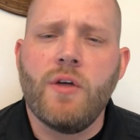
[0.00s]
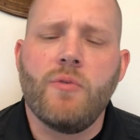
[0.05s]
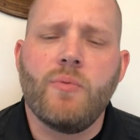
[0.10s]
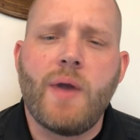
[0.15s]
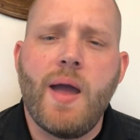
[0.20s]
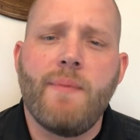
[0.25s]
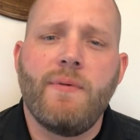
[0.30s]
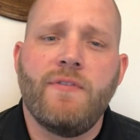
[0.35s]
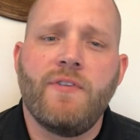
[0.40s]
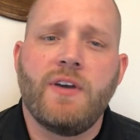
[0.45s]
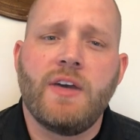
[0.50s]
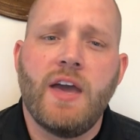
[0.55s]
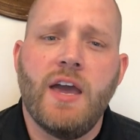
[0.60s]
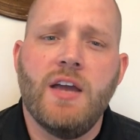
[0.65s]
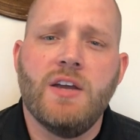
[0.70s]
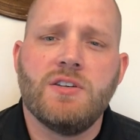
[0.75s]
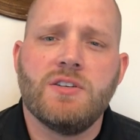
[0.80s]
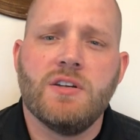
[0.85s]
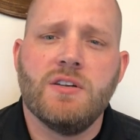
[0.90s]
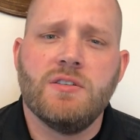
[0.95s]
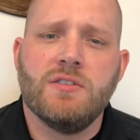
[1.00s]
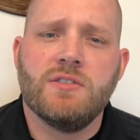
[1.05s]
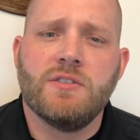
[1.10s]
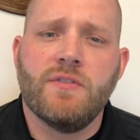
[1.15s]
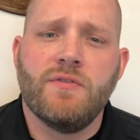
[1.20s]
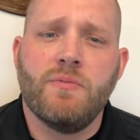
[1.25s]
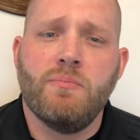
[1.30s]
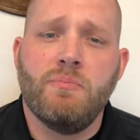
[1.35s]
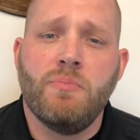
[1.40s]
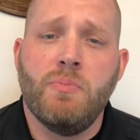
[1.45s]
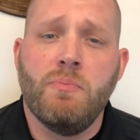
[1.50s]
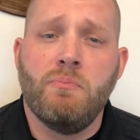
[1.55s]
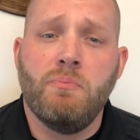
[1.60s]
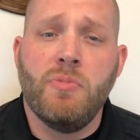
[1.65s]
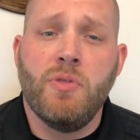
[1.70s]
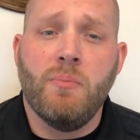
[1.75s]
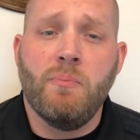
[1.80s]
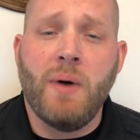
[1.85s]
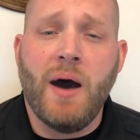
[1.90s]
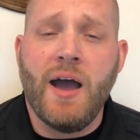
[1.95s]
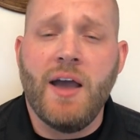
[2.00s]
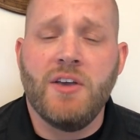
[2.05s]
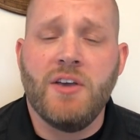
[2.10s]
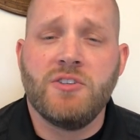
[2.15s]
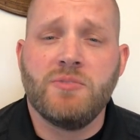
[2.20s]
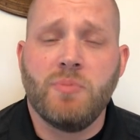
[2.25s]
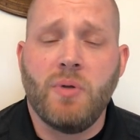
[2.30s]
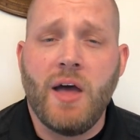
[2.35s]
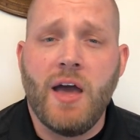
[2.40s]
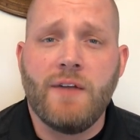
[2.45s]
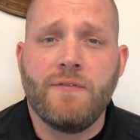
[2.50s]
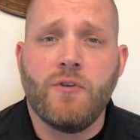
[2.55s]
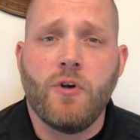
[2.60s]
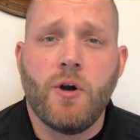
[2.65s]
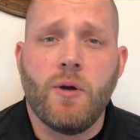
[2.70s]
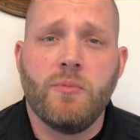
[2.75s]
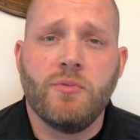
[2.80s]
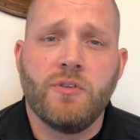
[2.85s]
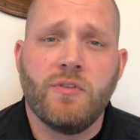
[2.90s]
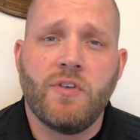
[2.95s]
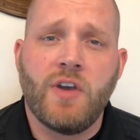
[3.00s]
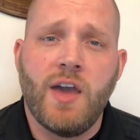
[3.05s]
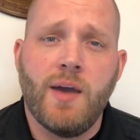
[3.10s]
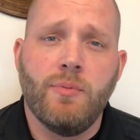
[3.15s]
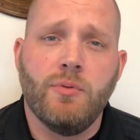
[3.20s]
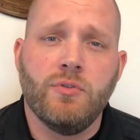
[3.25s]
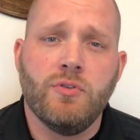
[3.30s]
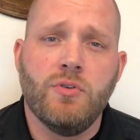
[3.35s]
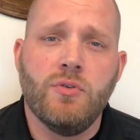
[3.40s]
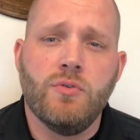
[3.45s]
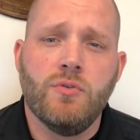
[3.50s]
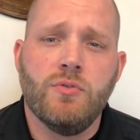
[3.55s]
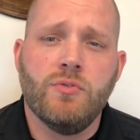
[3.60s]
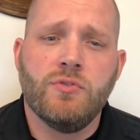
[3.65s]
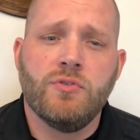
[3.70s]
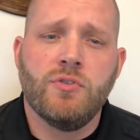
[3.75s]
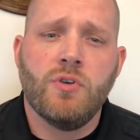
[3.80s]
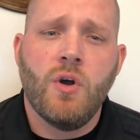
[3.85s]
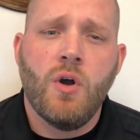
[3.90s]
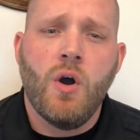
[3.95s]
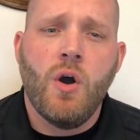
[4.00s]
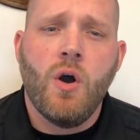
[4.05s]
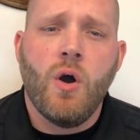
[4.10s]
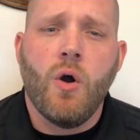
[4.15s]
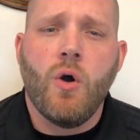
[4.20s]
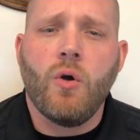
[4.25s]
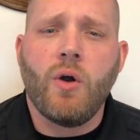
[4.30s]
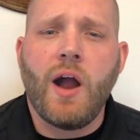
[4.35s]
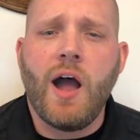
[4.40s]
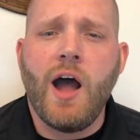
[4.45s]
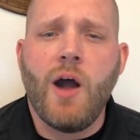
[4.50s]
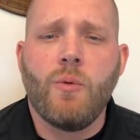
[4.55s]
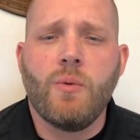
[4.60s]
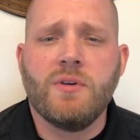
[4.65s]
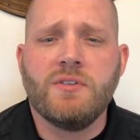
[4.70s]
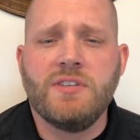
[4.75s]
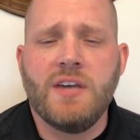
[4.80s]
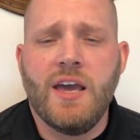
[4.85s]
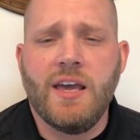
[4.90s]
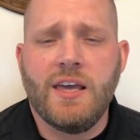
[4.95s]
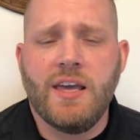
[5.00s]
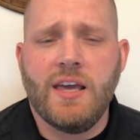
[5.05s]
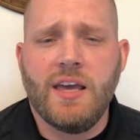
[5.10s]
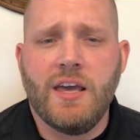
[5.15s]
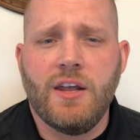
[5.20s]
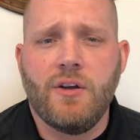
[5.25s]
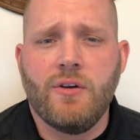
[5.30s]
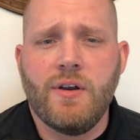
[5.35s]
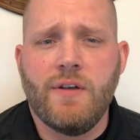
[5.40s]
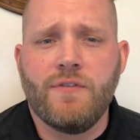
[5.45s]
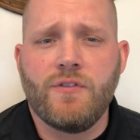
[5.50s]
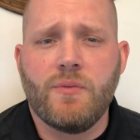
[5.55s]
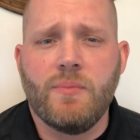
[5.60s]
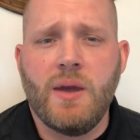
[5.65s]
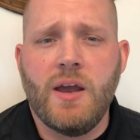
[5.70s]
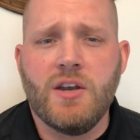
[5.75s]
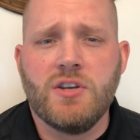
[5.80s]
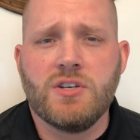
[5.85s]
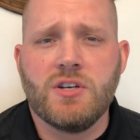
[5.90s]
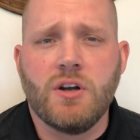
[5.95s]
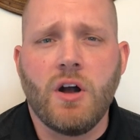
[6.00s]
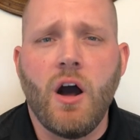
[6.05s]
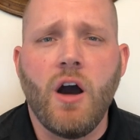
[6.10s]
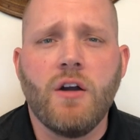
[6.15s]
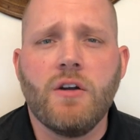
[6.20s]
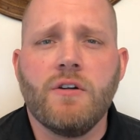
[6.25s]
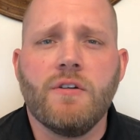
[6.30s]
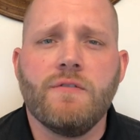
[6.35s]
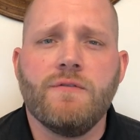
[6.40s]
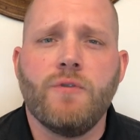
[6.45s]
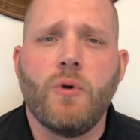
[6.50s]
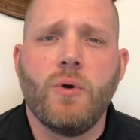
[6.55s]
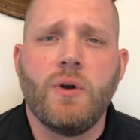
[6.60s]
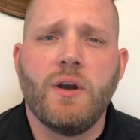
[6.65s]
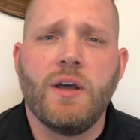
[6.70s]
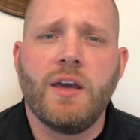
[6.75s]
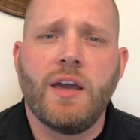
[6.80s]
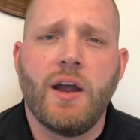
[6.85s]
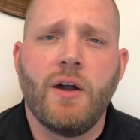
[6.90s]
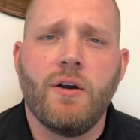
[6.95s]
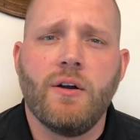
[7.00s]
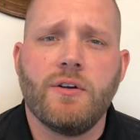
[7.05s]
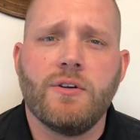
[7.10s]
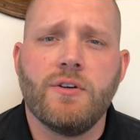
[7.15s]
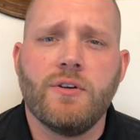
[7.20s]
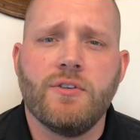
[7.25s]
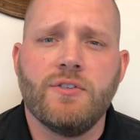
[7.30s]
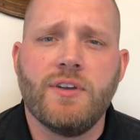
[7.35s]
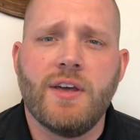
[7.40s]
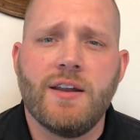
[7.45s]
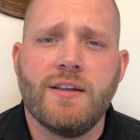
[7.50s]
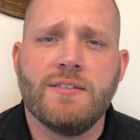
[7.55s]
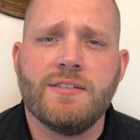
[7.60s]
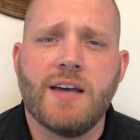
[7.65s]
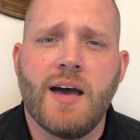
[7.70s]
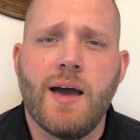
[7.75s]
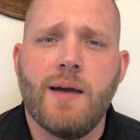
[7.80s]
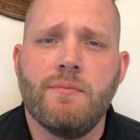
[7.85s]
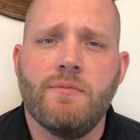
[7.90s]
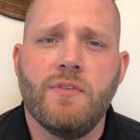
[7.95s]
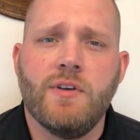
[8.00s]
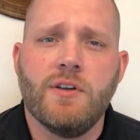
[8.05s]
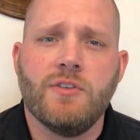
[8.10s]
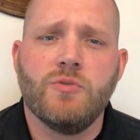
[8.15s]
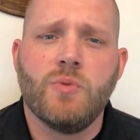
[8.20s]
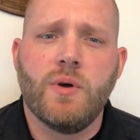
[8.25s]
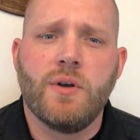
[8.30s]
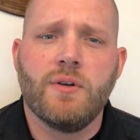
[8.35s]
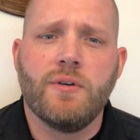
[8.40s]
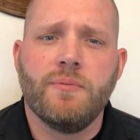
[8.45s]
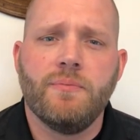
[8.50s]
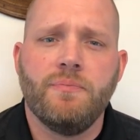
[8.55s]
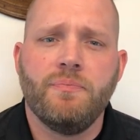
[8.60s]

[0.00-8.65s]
are the ramifications of the biased platforms of cable news, or how we're taking in our information 140 characters at a time via Twitter?